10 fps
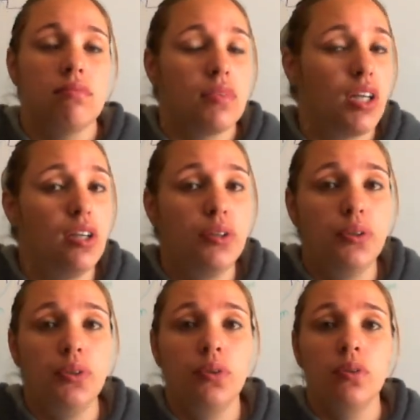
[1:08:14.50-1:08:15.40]

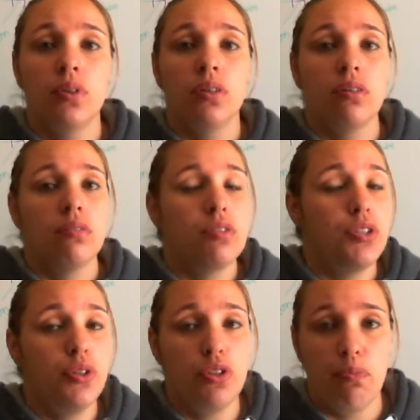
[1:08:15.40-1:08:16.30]
glue,
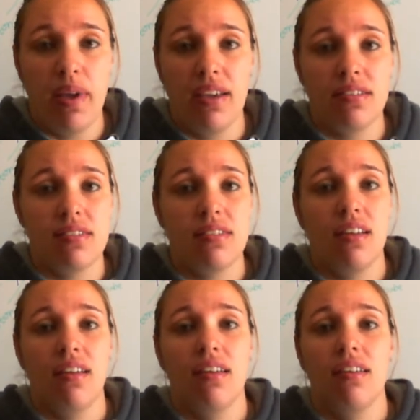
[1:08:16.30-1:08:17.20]
toothpicks,
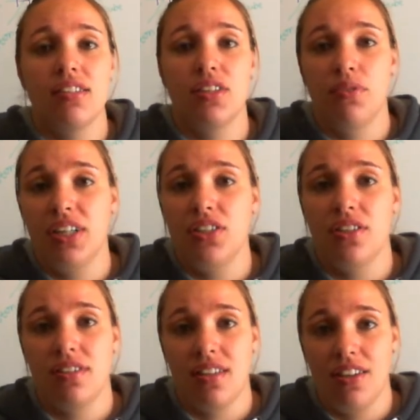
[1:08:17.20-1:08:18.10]

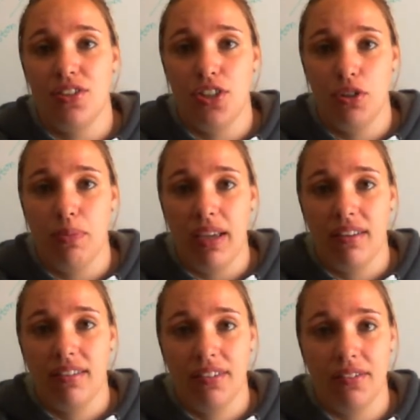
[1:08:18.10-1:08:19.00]
syringes, and tubing,
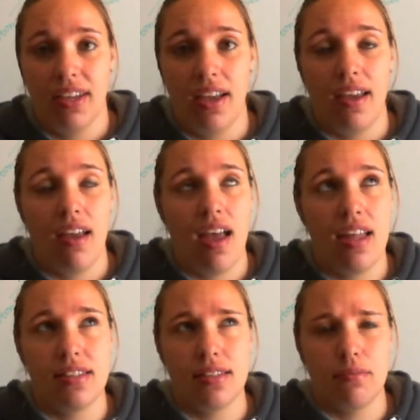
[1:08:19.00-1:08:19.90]
okay,
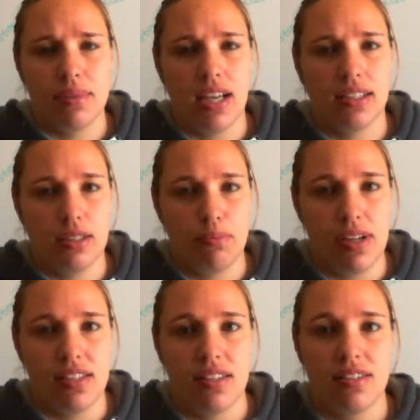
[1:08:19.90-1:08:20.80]
and some tongue
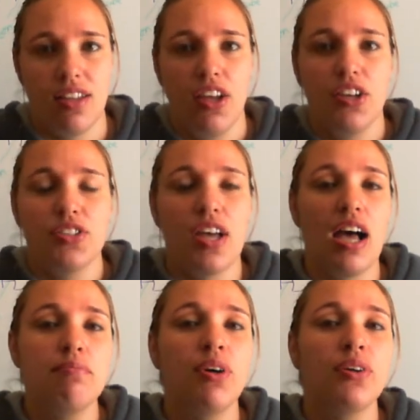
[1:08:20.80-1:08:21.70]
depressors. So
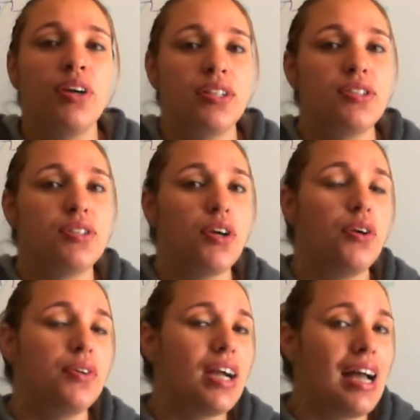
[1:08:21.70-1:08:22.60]
I'm not going to show
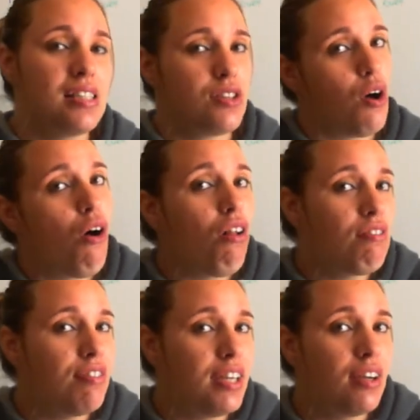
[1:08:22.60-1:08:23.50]
you guys the whole
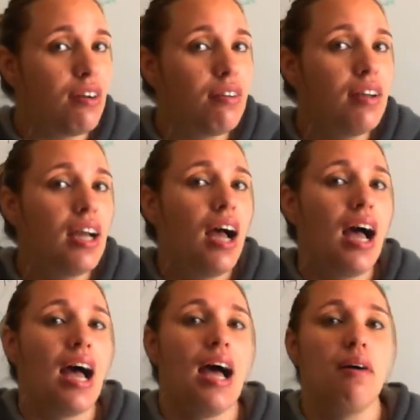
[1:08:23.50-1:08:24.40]
video.
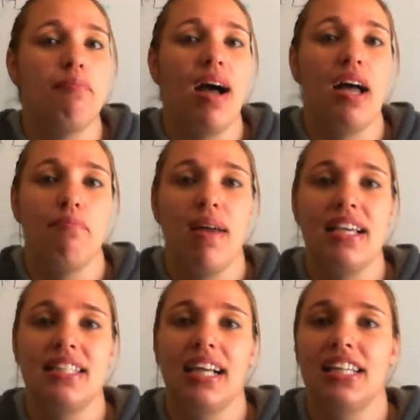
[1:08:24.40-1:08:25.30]
I'm
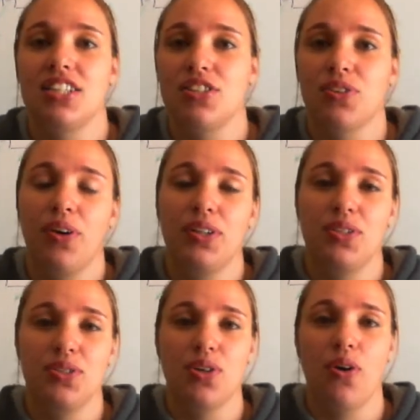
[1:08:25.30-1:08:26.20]
basically just going to
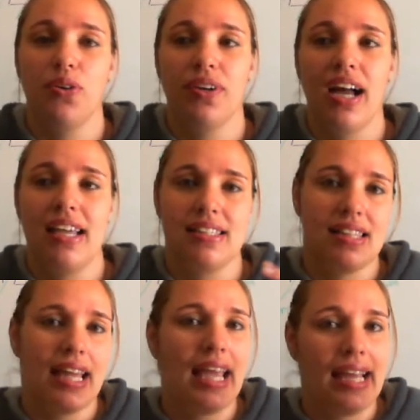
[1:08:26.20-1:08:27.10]
show you guys
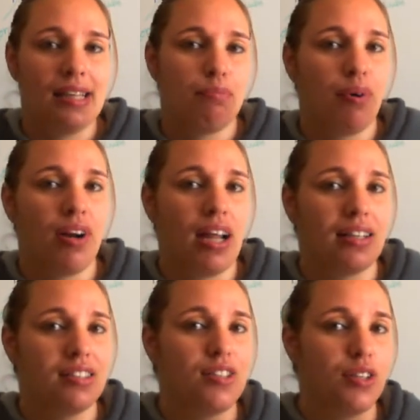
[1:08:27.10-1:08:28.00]
the end
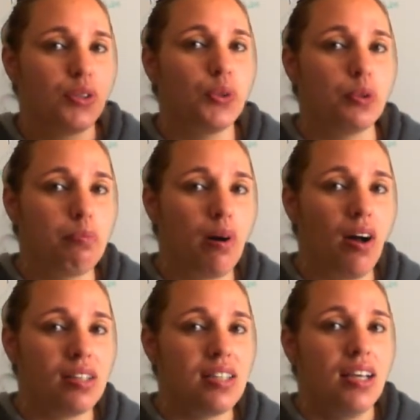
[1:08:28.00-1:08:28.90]
product, the cool part.